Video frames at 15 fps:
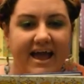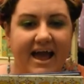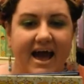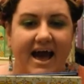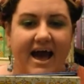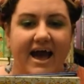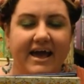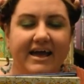
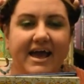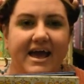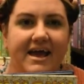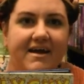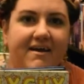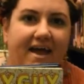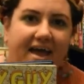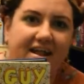Guy
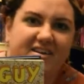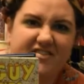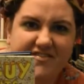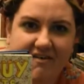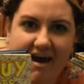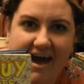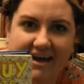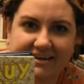and
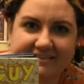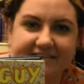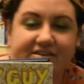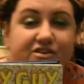facts.